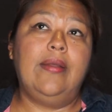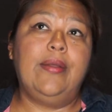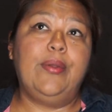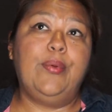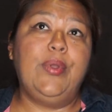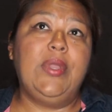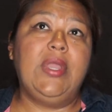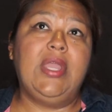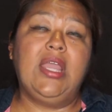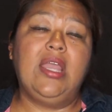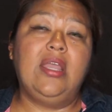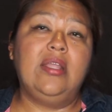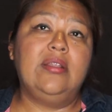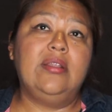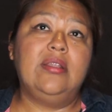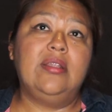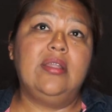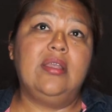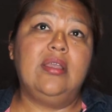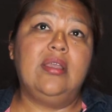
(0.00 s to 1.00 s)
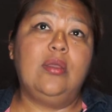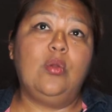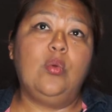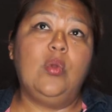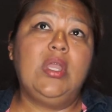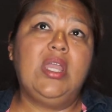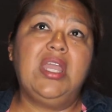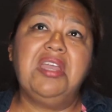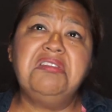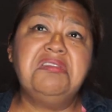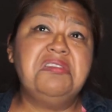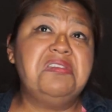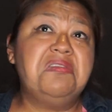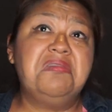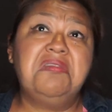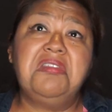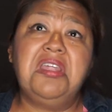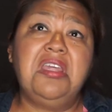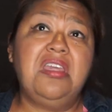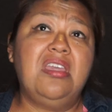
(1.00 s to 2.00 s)
we can
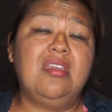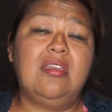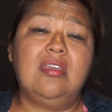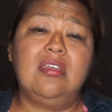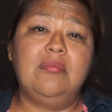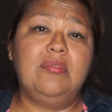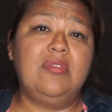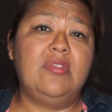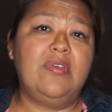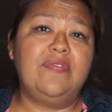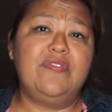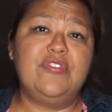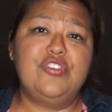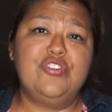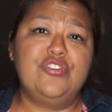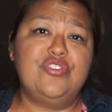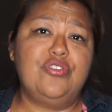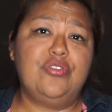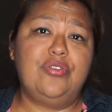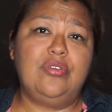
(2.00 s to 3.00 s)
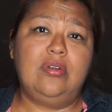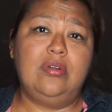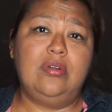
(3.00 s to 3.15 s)
think in the future.